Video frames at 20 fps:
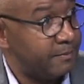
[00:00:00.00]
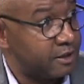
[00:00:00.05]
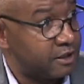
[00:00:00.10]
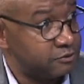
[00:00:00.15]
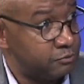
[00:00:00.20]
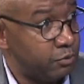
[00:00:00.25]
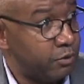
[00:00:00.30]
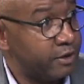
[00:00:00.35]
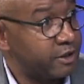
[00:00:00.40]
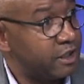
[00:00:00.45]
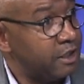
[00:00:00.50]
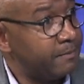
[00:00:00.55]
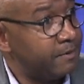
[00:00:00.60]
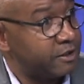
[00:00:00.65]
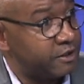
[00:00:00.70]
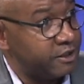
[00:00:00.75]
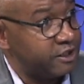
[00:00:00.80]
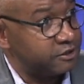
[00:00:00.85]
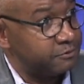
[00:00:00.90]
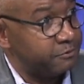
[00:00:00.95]
Because we want to keep our
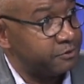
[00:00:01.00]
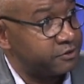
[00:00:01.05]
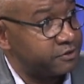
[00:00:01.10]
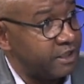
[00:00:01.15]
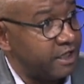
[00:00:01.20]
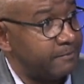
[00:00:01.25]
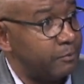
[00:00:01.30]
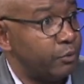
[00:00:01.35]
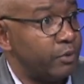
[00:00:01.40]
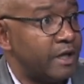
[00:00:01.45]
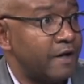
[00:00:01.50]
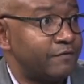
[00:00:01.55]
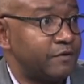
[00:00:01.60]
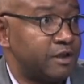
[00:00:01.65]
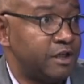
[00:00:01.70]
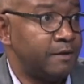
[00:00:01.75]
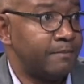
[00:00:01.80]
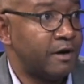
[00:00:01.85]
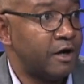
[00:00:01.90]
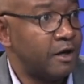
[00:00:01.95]
customers safe, but we have to
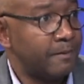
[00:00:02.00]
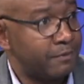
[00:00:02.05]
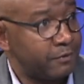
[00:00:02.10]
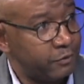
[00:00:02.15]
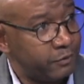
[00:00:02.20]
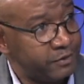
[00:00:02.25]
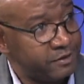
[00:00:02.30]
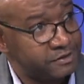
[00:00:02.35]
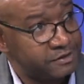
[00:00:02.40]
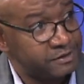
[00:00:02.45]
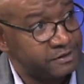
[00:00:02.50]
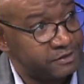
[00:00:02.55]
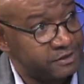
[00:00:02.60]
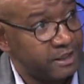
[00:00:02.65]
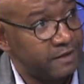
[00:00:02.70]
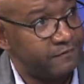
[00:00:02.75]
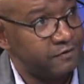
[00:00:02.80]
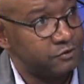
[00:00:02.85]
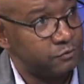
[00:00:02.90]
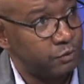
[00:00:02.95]
keep our employees
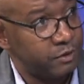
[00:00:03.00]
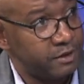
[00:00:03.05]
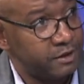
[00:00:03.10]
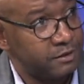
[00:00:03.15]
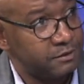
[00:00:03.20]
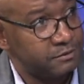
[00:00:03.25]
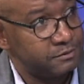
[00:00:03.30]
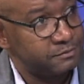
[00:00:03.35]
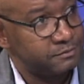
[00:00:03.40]
safe as well.